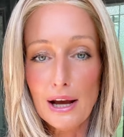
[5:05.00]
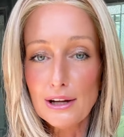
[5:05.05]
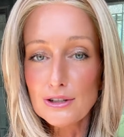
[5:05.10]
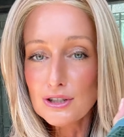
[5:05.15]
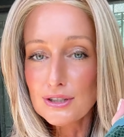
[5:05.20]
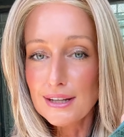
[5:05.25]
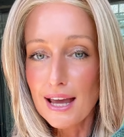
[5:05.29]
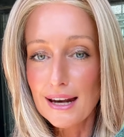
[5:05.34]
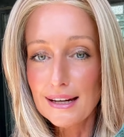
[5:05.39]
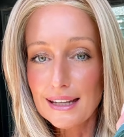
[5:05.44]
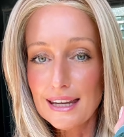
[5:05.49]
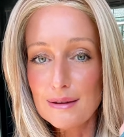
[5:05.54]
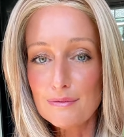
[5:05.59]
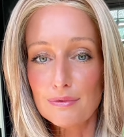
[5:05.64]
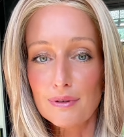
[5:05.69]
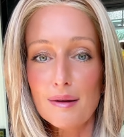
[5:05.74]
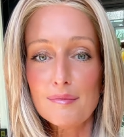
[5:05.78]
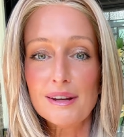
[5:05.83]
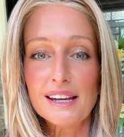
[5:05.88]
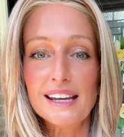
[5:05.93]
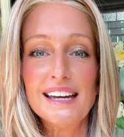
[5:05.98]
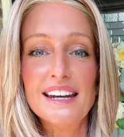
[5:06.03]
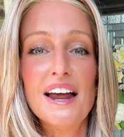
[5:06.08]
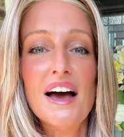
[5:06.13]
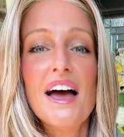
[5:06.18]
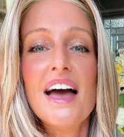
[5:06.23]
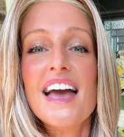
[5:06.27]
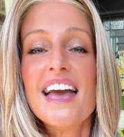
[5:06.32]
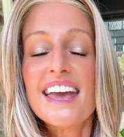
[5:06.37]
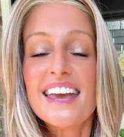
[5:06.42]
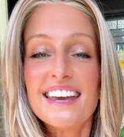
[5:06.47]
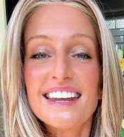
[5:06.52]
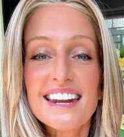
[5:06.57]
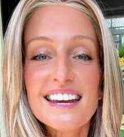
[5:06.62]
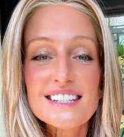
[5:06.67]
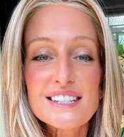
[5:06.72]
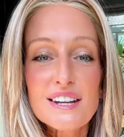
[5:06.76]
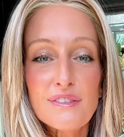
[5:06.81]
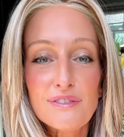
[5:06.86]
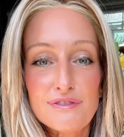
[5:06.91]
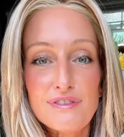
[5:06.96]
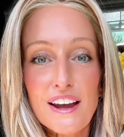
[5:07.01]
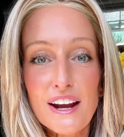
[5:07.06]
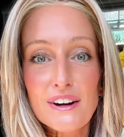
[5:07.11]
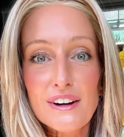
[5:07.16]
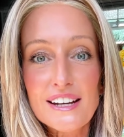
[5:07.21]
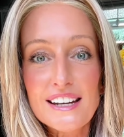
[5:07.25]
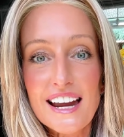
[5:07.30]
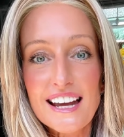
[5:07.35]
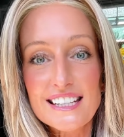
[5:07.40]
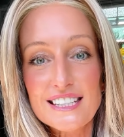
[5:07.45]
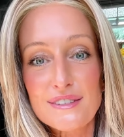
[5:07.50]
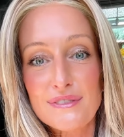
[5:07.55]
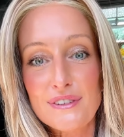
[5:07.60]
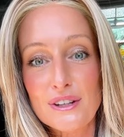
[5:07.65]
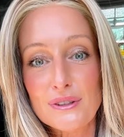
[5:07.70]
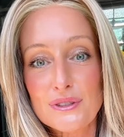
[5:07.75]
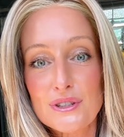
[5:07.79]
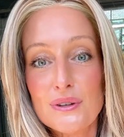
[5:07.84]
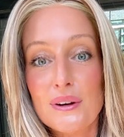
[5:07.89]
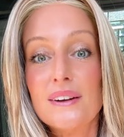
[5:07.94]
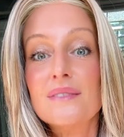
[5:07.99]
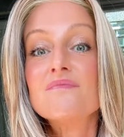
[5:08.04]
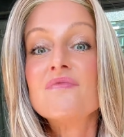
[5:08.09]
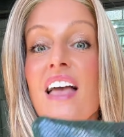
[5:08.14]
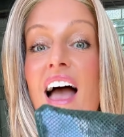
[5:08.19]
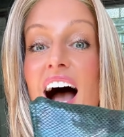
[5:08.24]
I just kind of keep rubbing it. It has a very nice feel to it.